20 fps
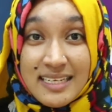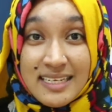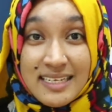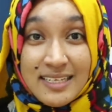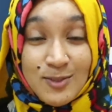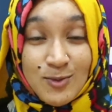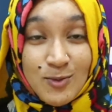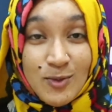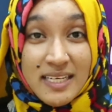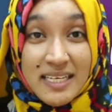The
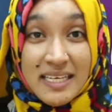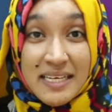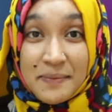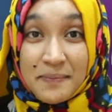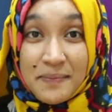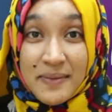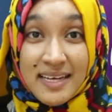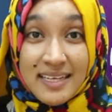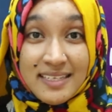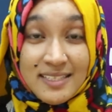
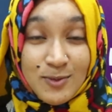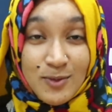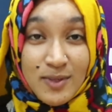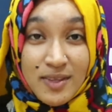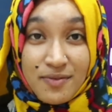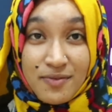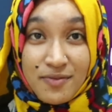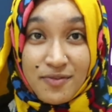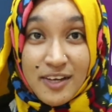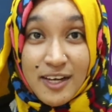networking part
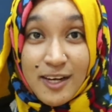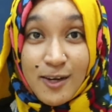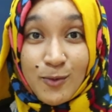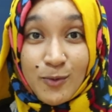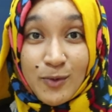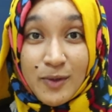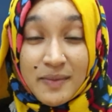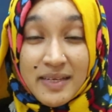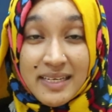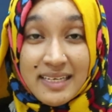with
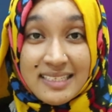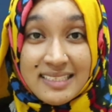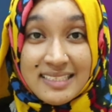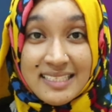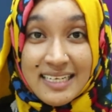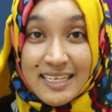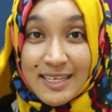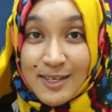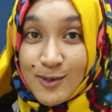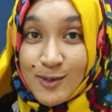fellow women in
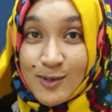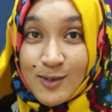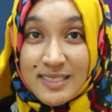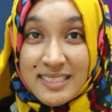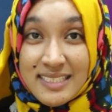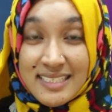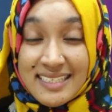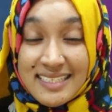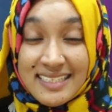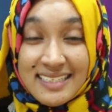
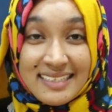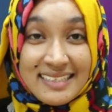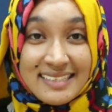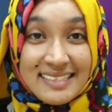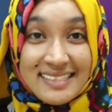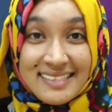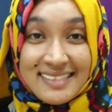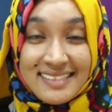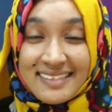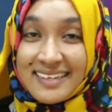technology,
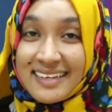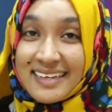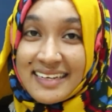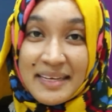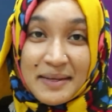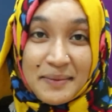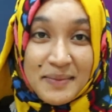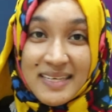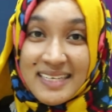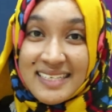it's
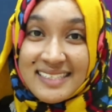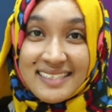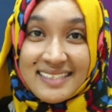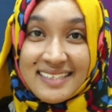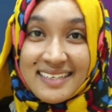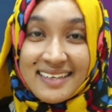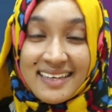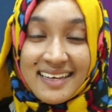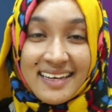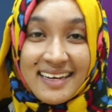really
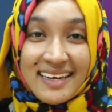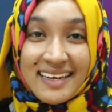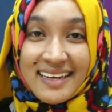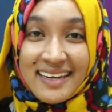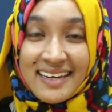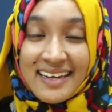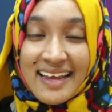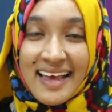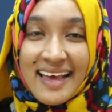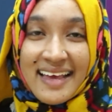amazing,
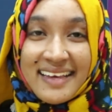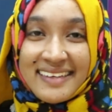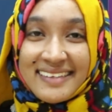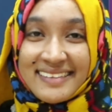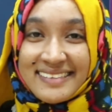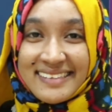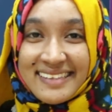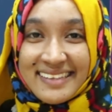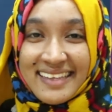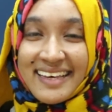and
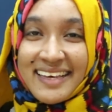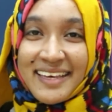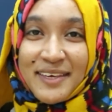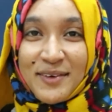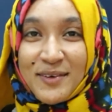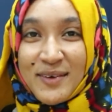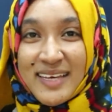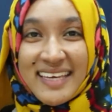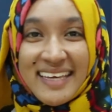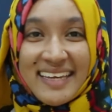I thank
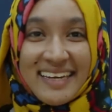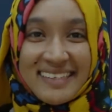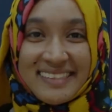you,